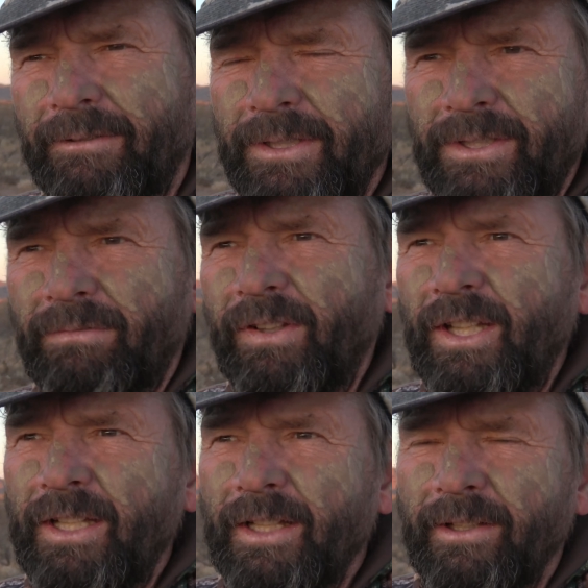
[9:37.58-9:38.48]
was
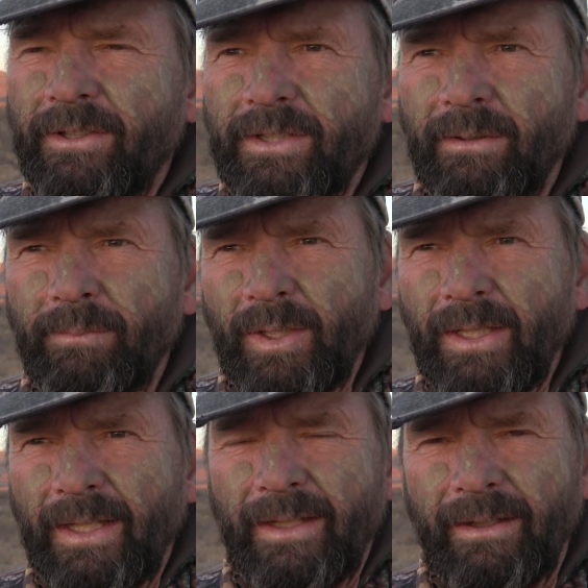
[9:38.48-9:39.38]
feeding or
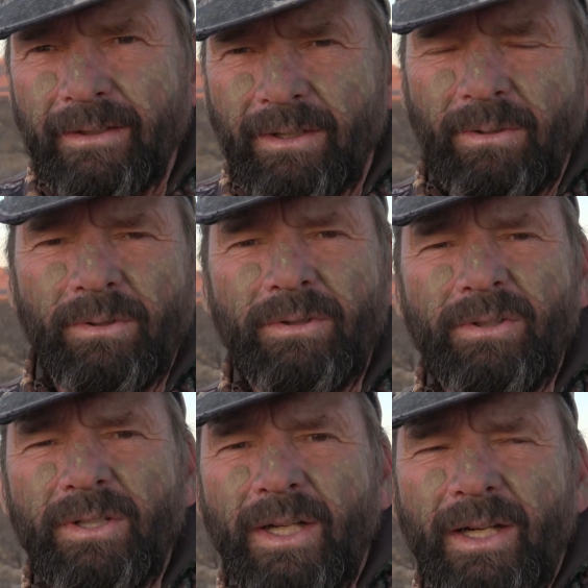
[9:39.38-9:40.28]
something, and out of the
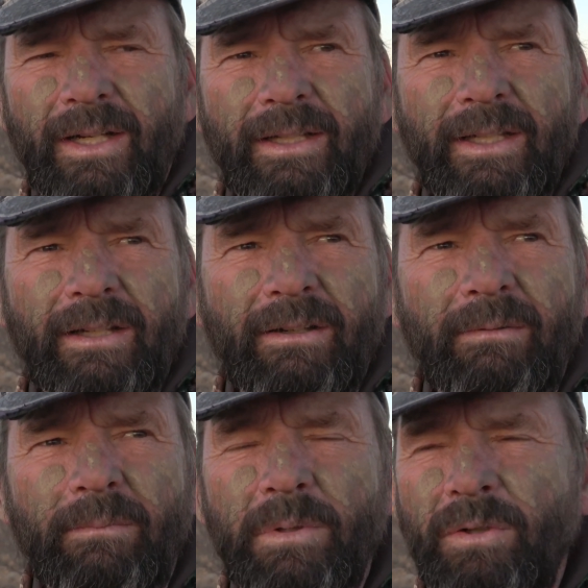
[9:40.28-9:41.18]
corner of the eye he
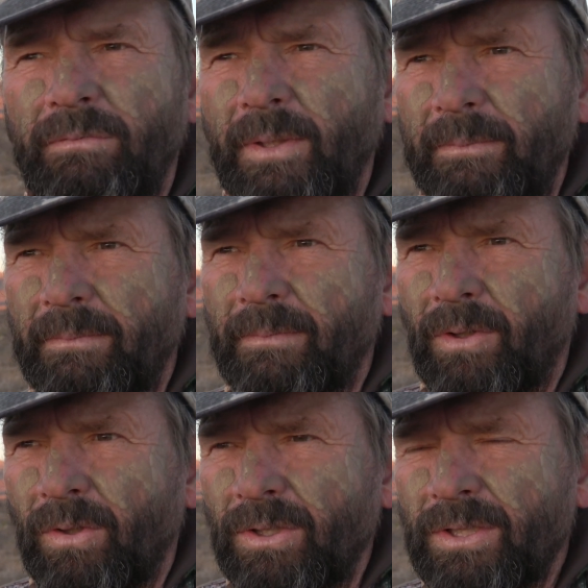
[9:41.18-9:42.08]
caught movement
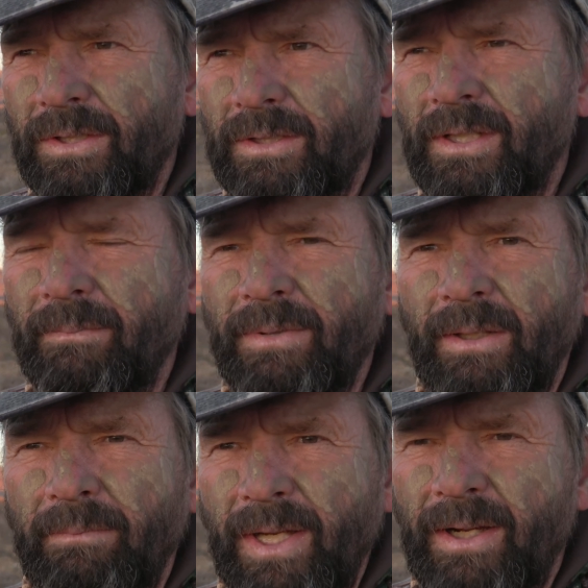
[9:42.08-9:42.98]
or
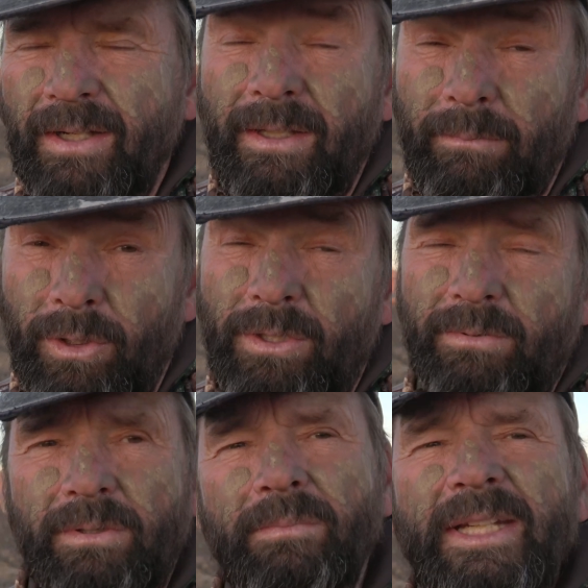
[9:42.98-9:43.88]
something behind him, which
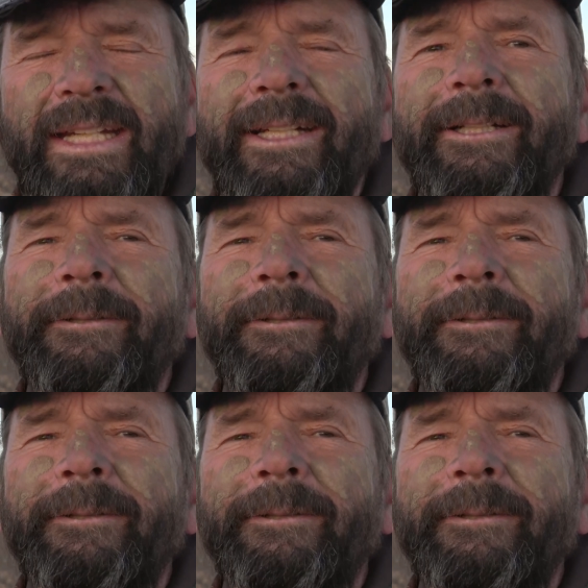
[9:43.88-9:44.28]
was me.